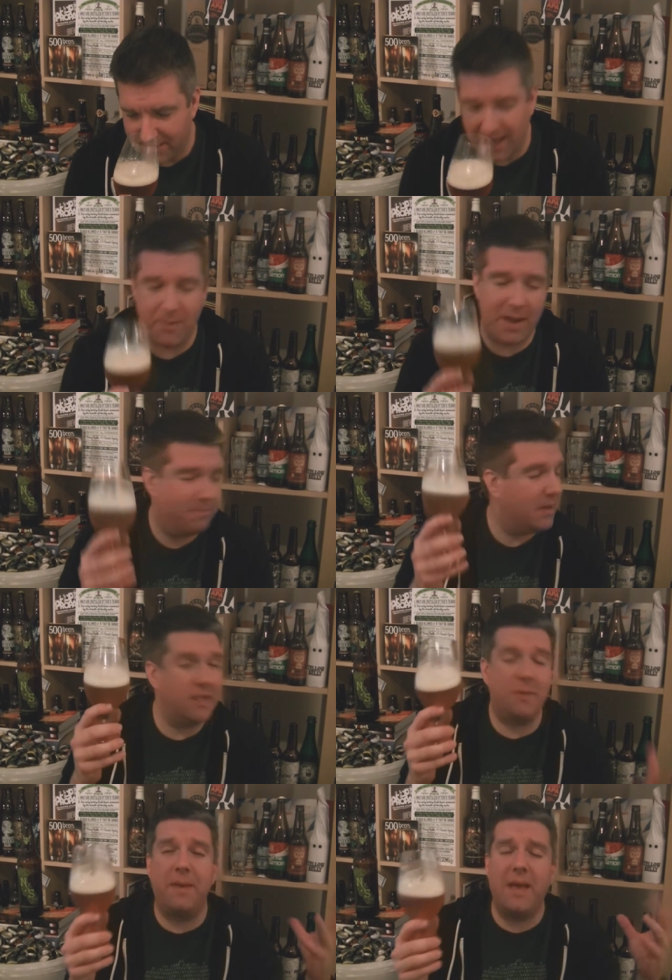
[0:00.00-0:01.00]
Anyway,
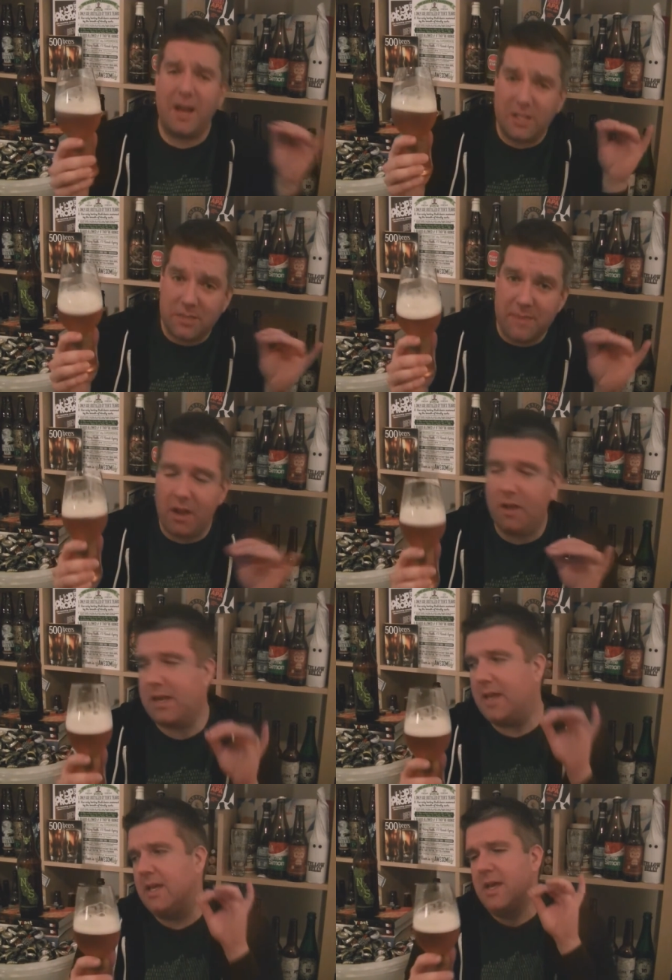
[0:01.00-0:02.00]
it's a beer I can smell all
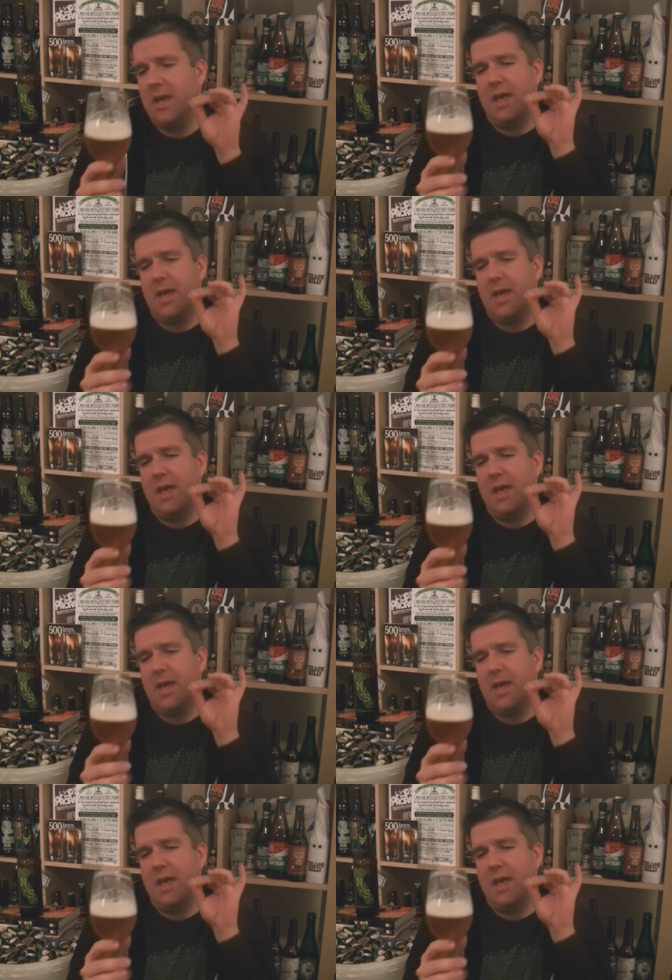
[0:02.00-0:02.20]
day.